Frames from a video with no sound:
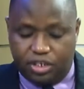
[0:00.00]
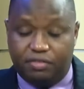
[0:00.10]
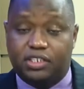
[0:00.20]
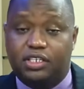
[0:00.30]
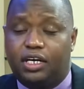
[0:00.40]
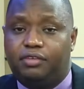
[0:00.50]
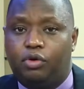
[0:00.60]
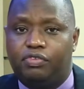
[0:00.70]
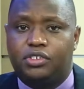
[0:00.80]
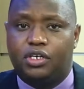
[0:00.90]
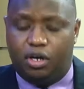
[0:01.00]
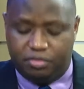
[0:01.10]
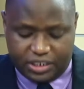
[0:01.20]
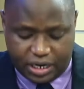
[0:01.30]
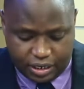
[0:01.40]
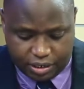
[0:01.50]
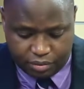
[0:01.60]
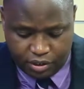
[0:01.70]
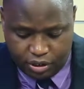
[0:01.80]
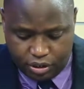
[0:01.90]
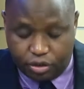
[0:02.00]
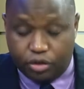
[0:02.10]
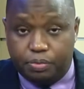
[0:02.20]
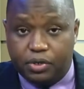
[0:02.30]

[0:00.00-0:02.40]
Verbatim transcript: Chief Executive Officer of Sanlam Group